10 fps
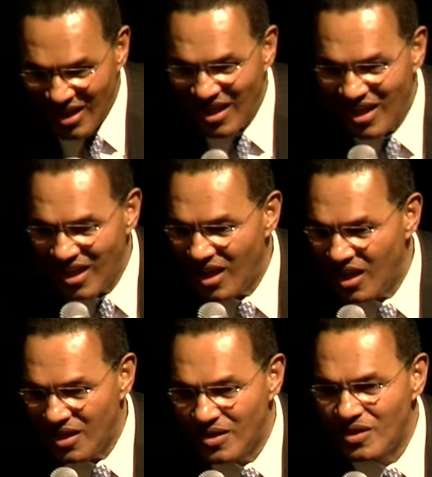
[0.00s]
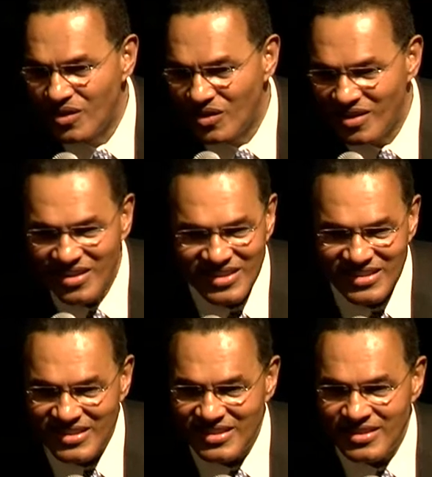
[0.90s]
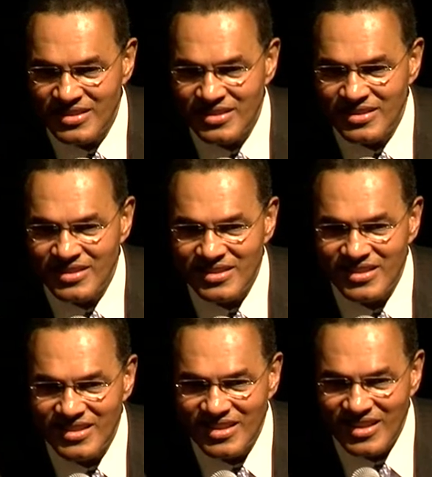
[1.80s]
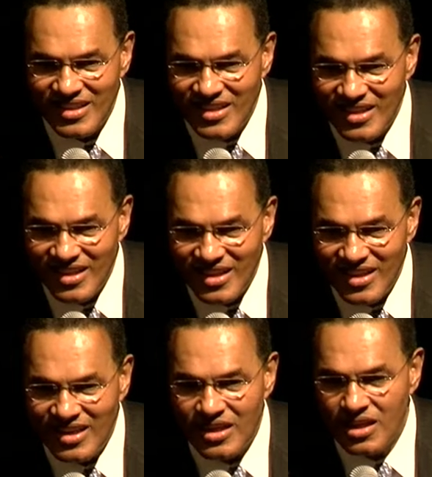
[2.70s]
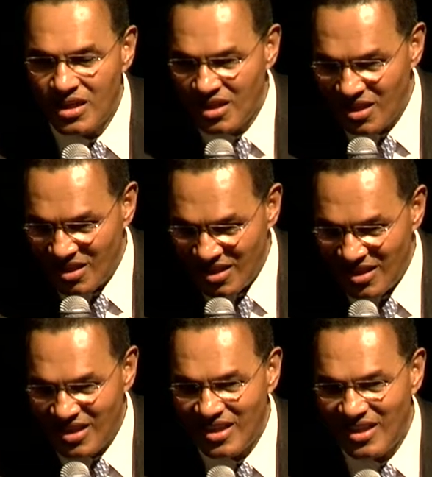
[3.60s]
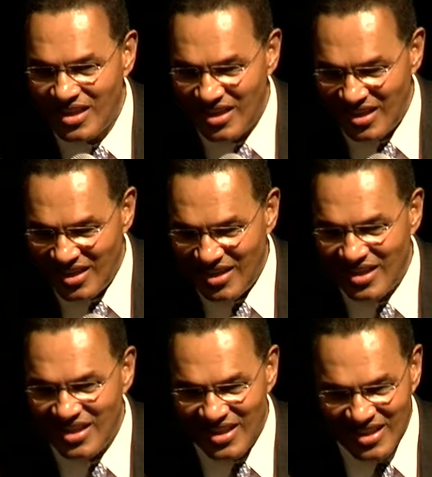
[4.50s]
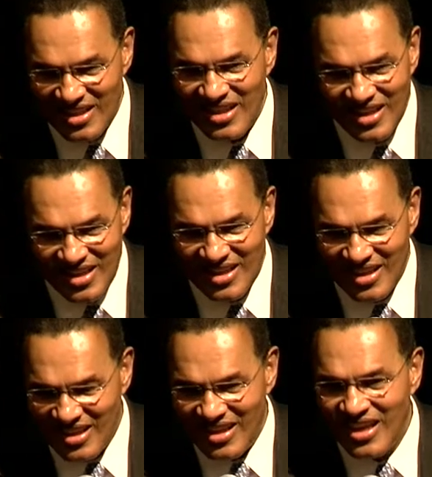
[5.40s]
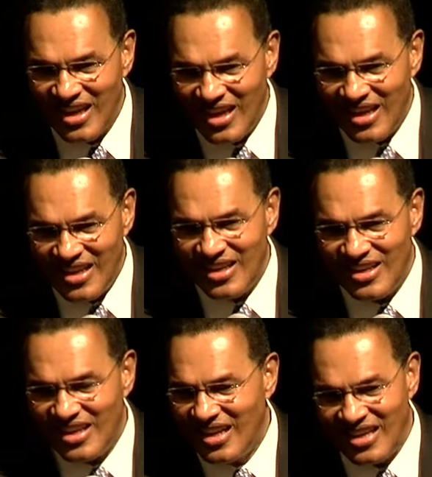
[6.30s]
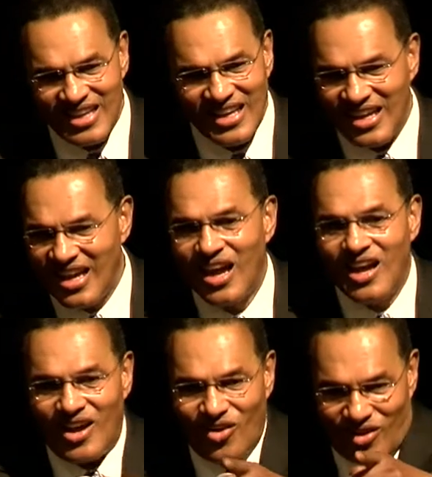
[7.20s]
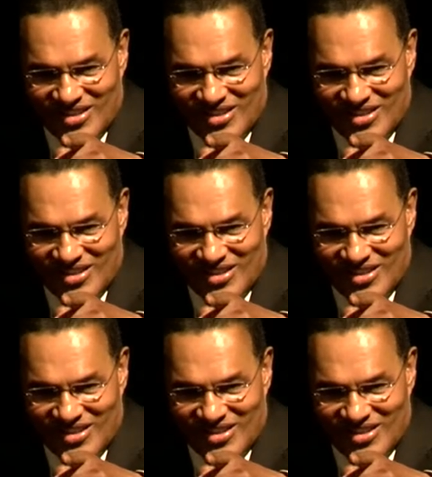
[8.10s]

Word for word: as opposed to like students who are put into gifted programs and tend to have like higher graduation rates? What's your opinion on hmm. division of of,